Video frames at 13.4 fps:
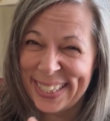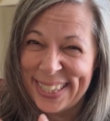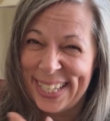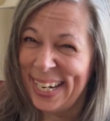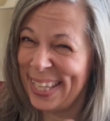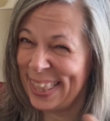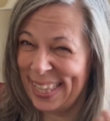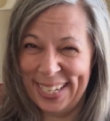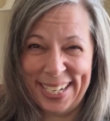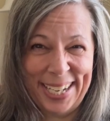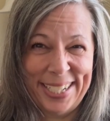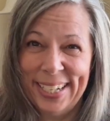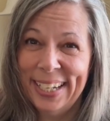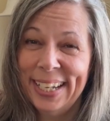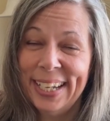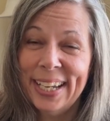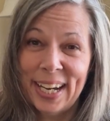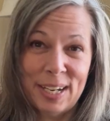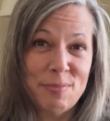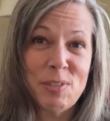that I think
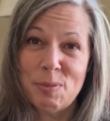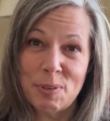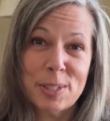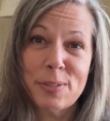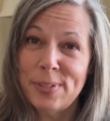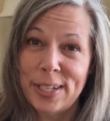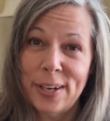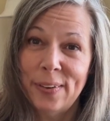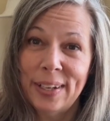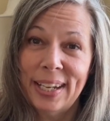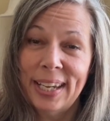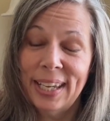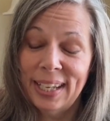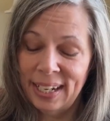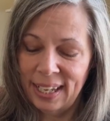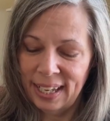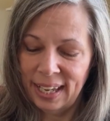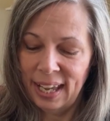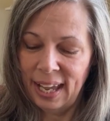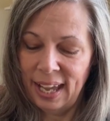I'm supposed to be going in
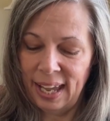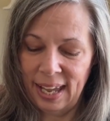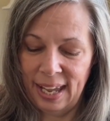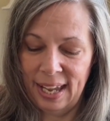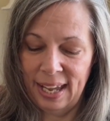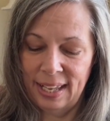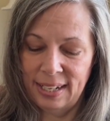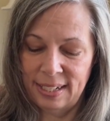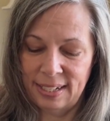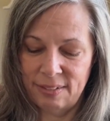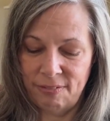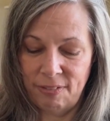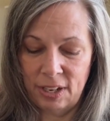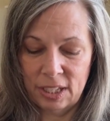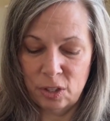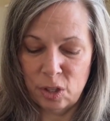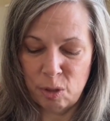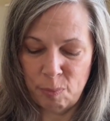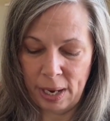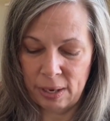and follow
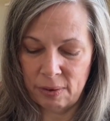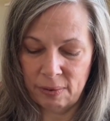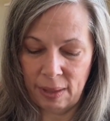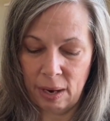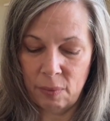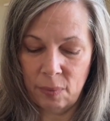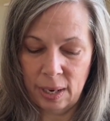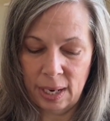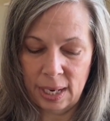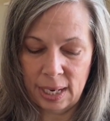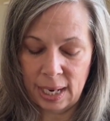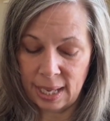the pattern that way.